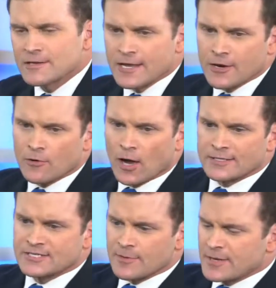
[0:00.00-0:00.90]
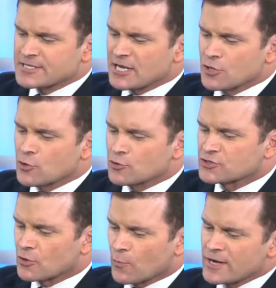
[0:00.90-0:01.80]
here on CBT
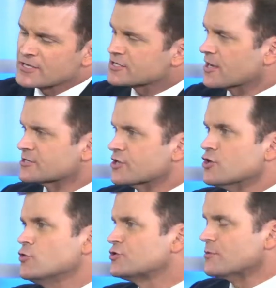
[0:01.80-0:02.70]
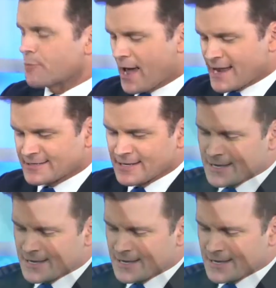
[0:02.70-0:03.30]
News, we discuss the huge impact